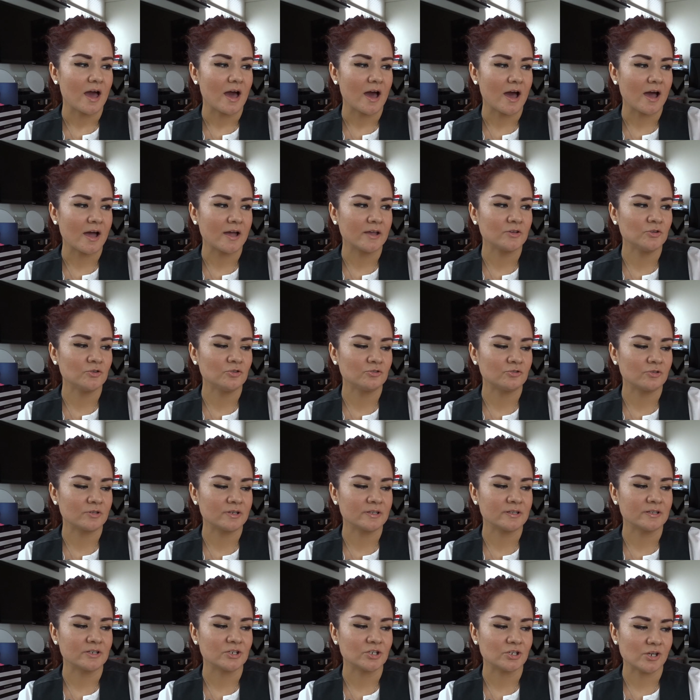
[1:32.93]
I use it
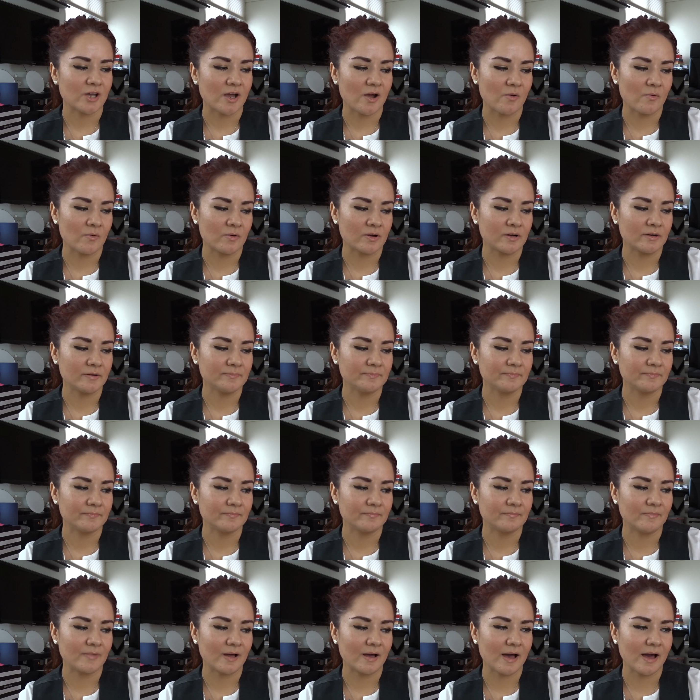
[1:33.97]
in the shower,
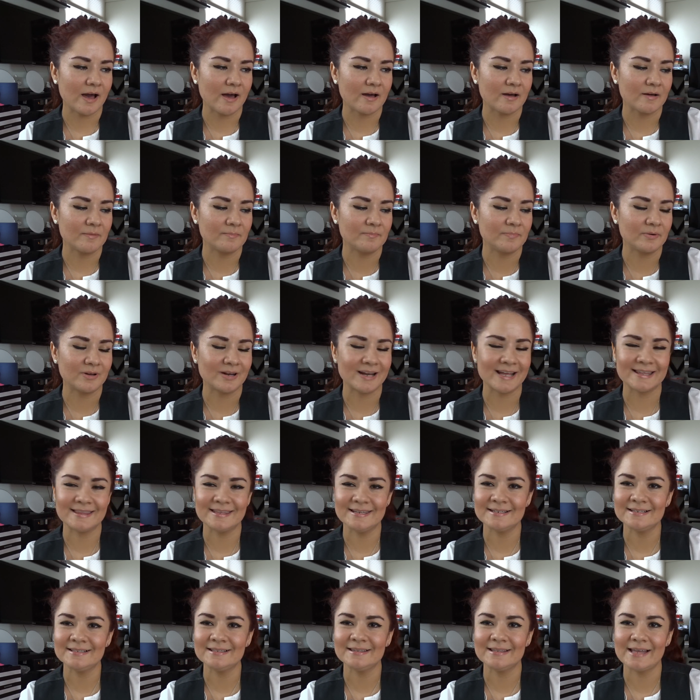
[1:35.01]
but I
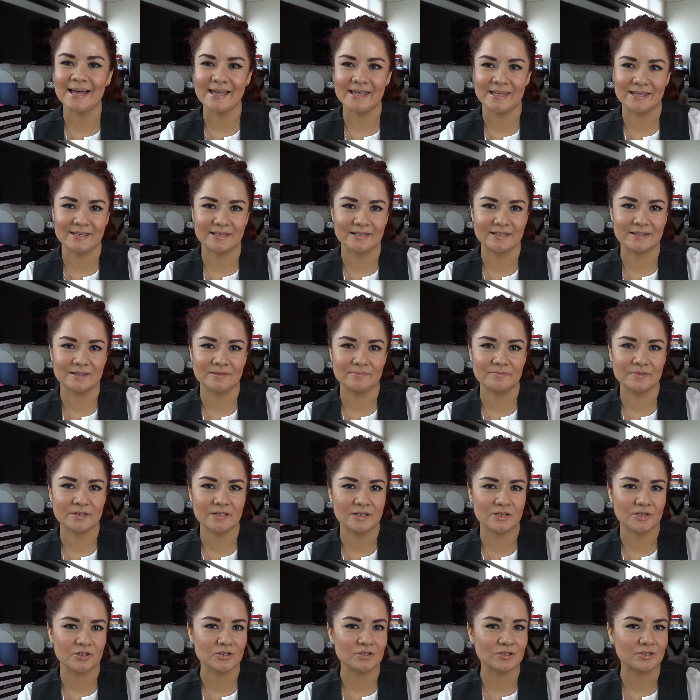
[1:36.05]
didn't like it
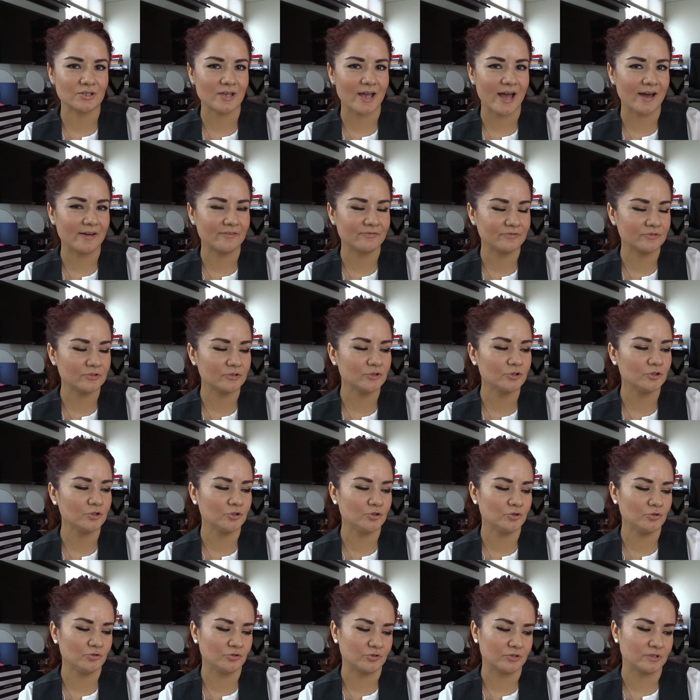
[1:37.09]
because after you
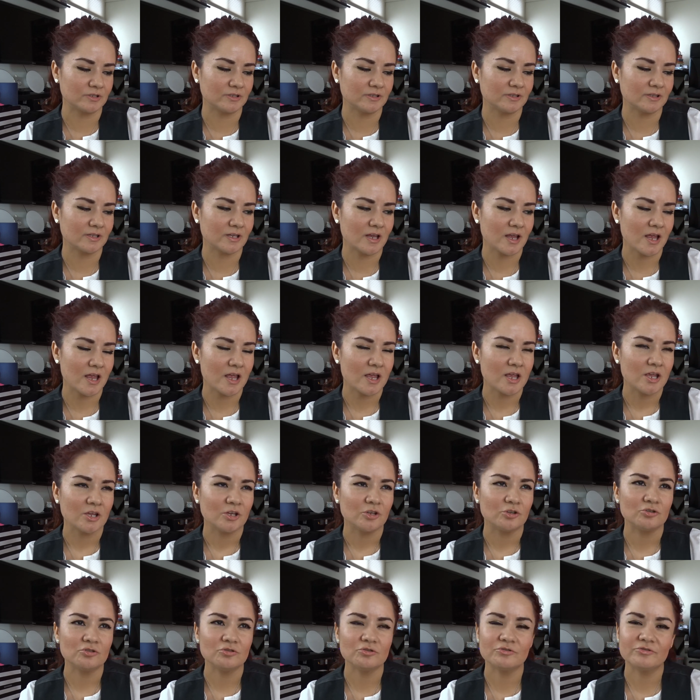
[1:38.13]
use it,
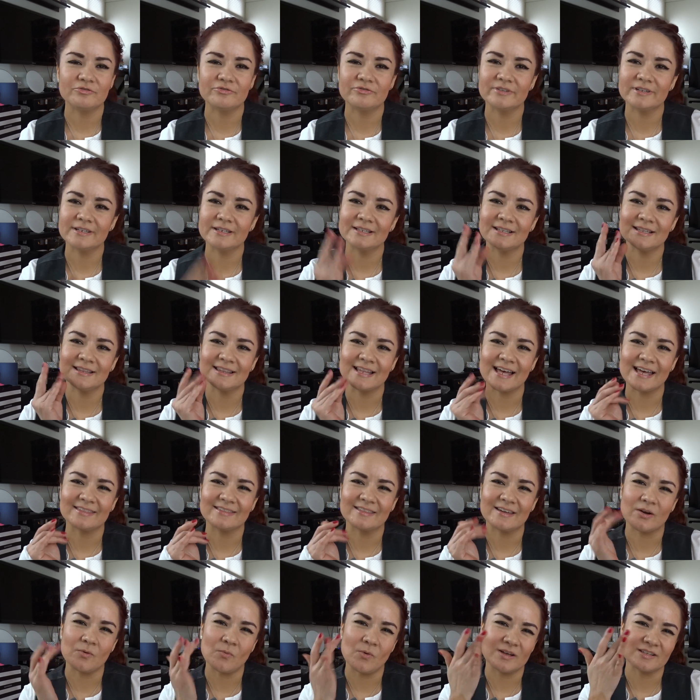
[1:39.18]
you feel like
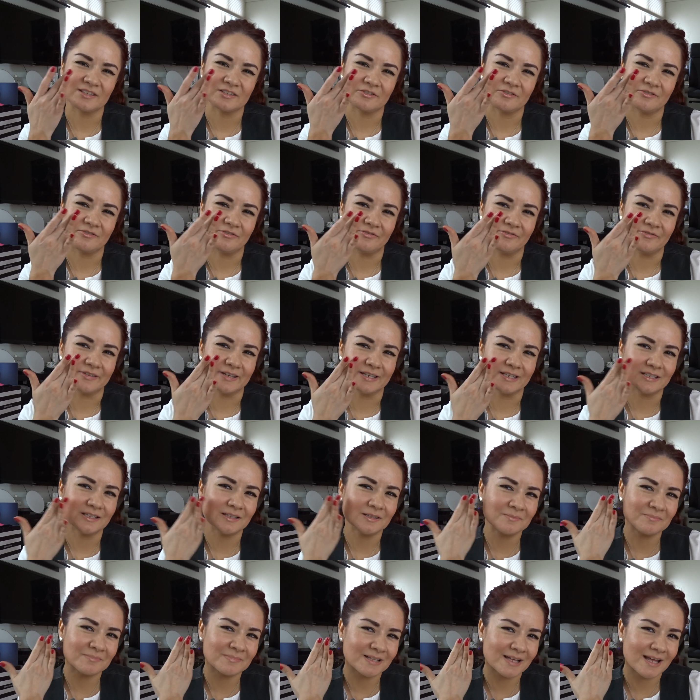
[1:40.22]
there was a
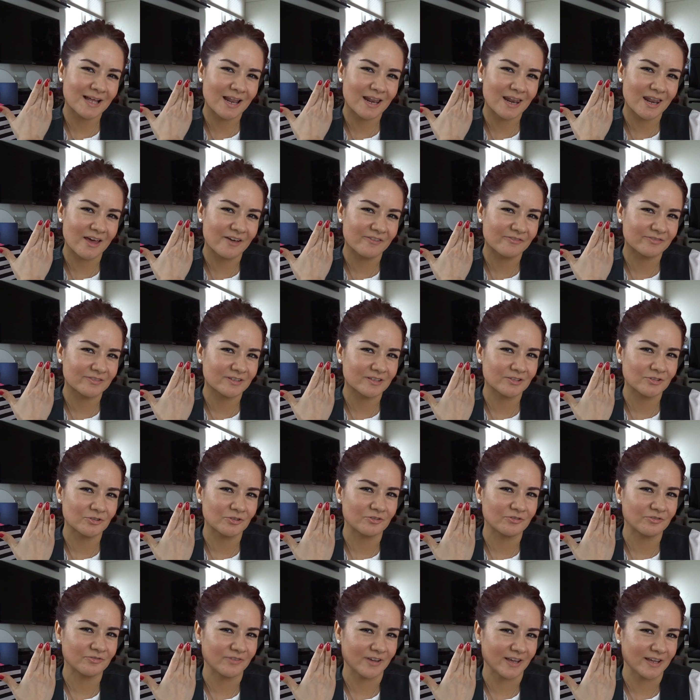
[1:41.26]
film left in
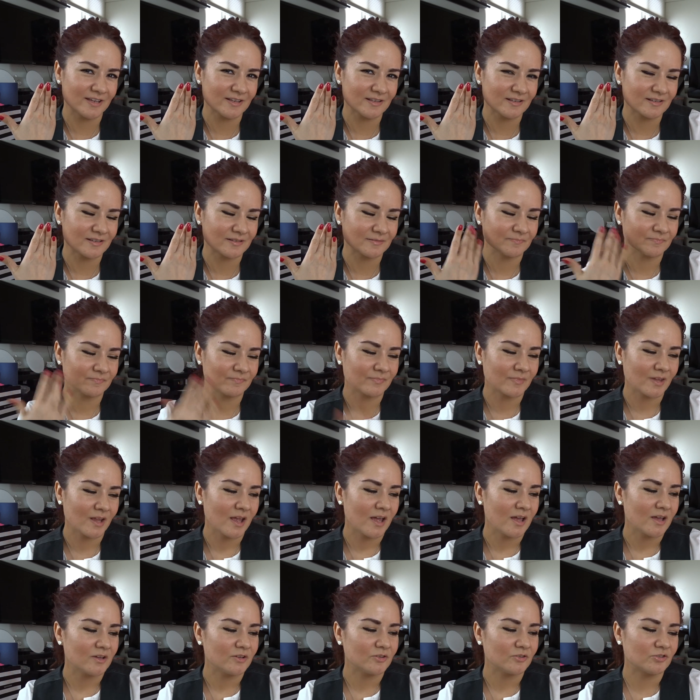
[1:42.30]
your face.
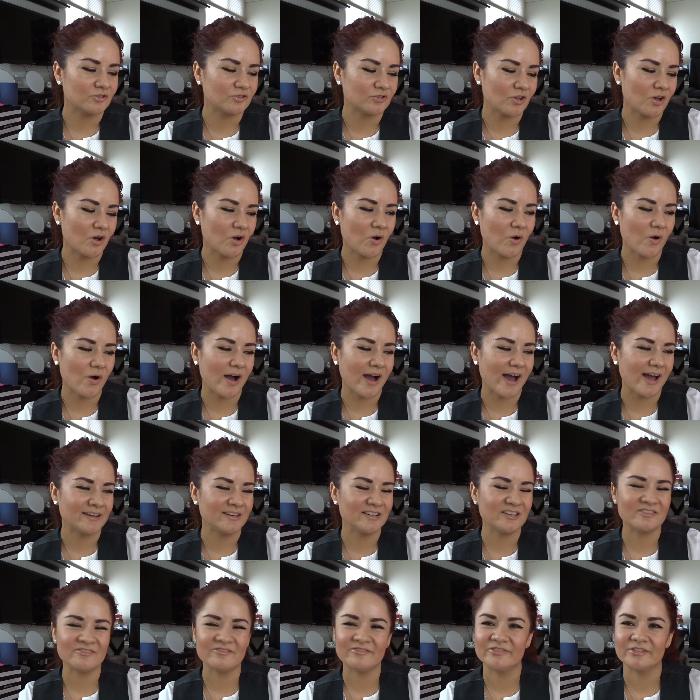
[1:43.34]
So I
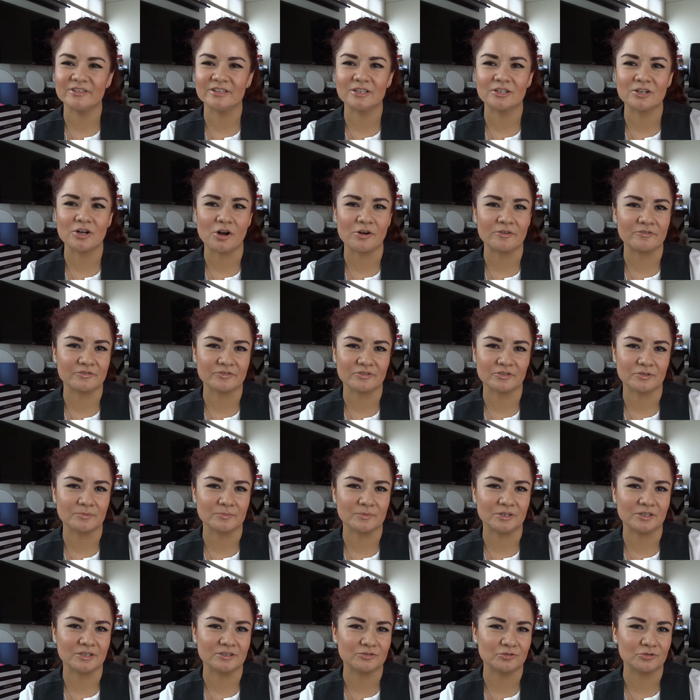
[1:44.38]
didn't feel
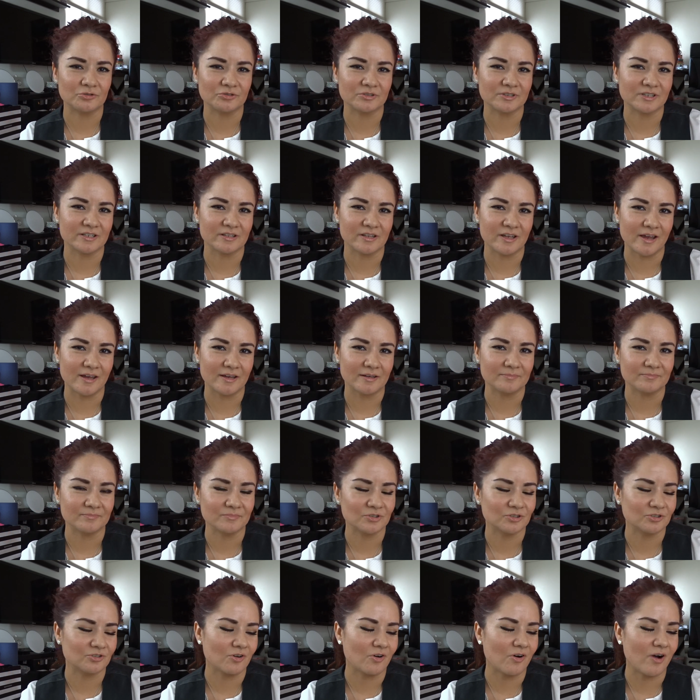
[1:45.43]
comfortable during the day,
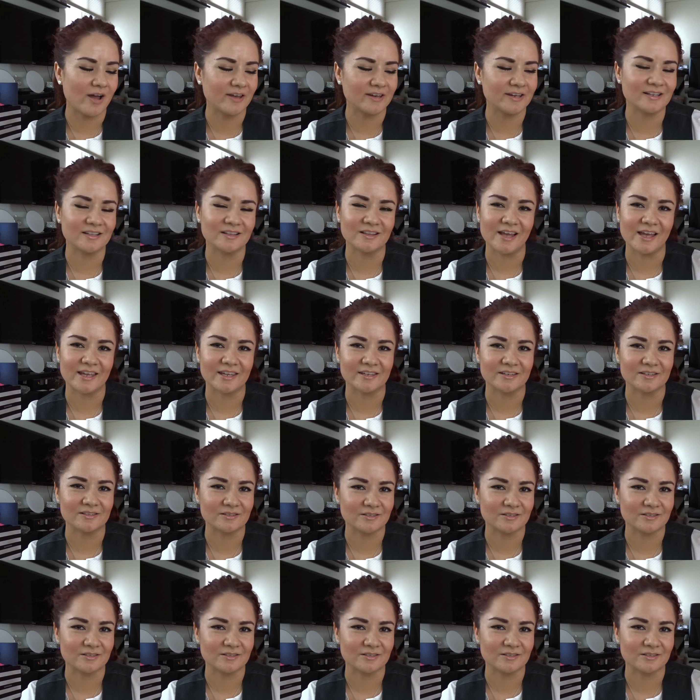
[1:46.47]
so I didn't like